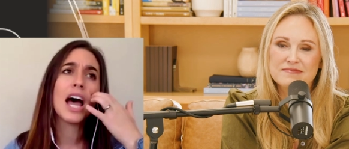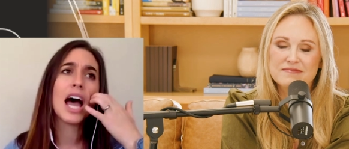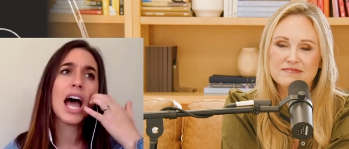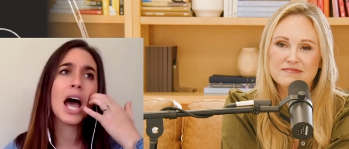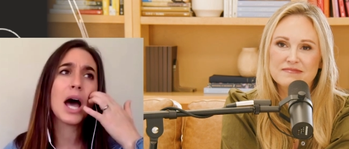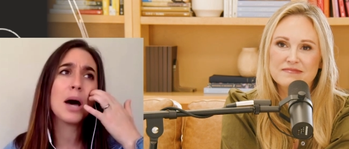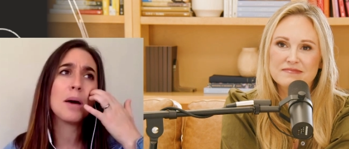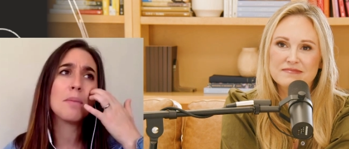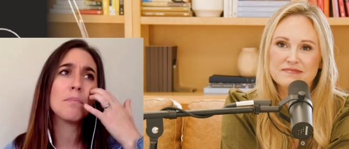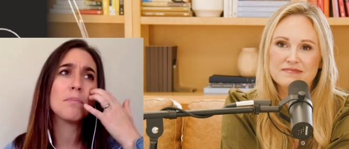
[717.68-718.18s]

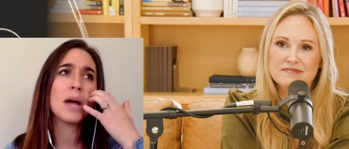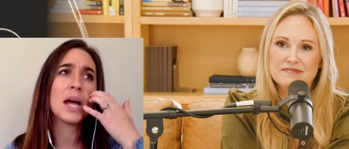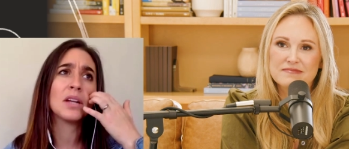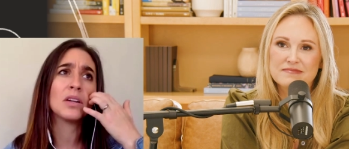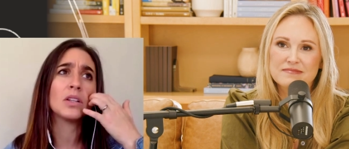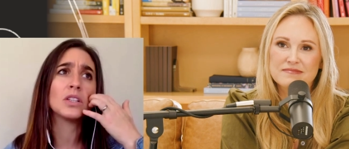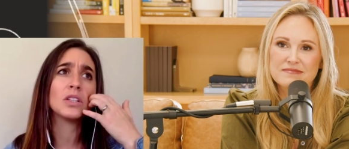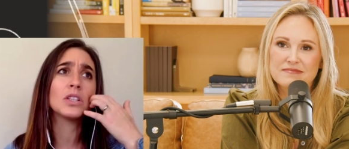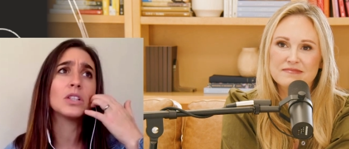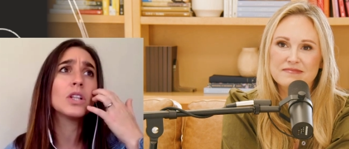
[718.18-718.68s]
Speaker 1: Um,
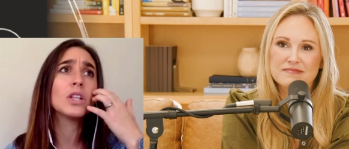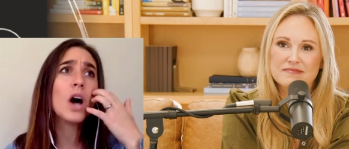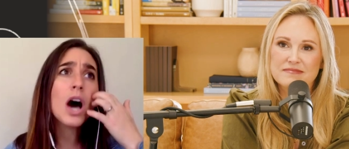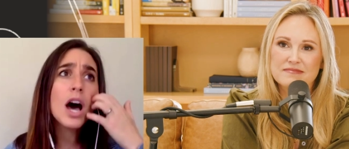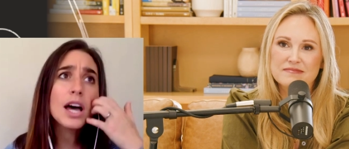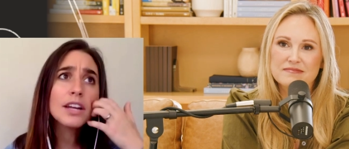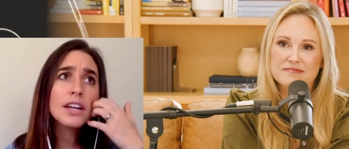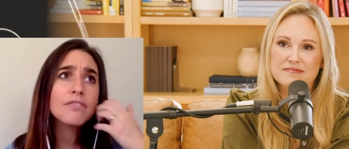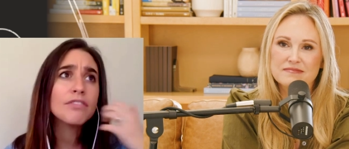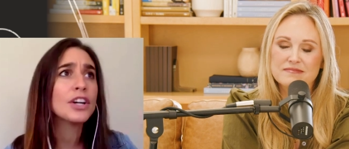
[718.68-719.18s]
and a
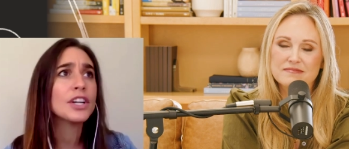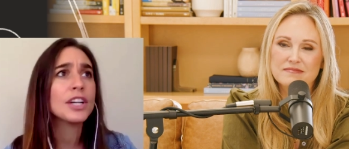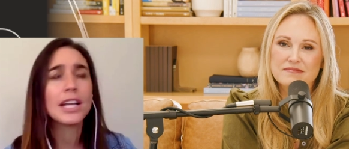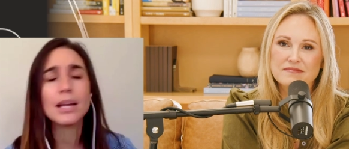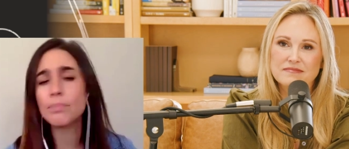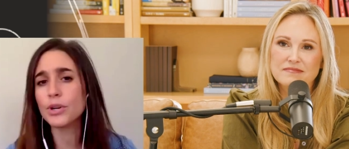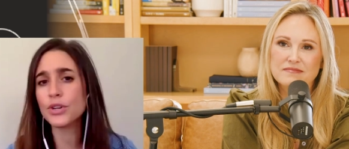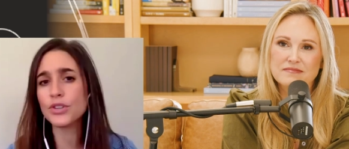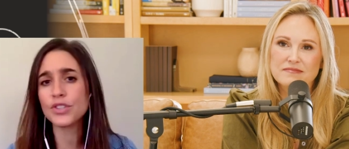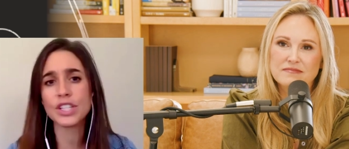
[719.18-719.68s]
lot of our
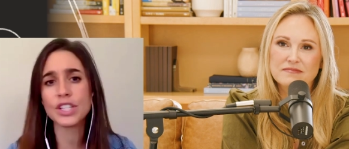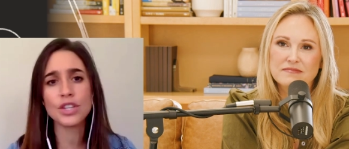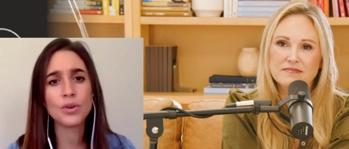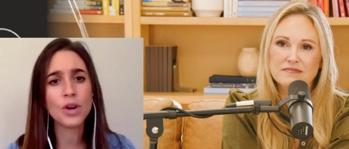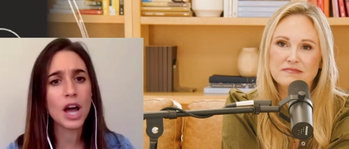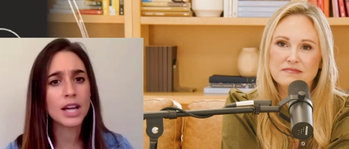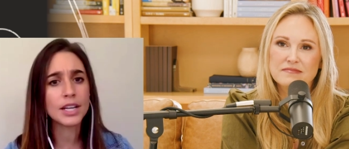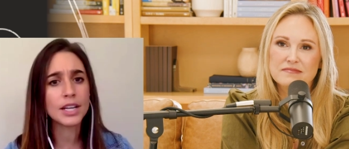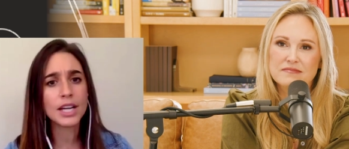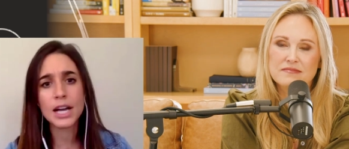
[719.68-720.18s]
neighbors in
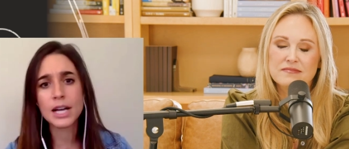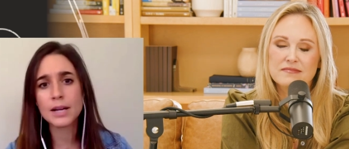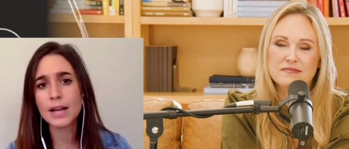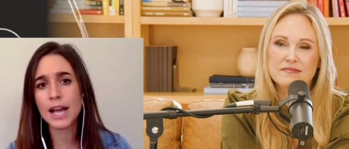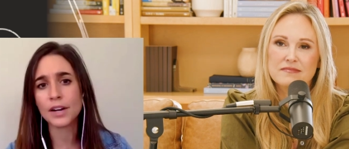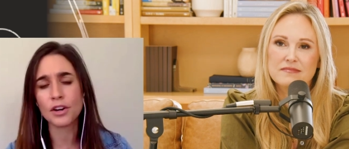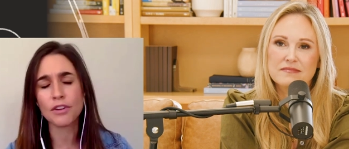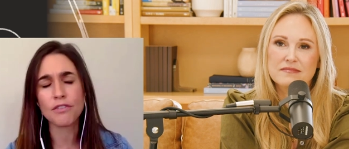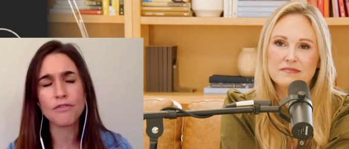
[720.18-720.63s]
Uganda and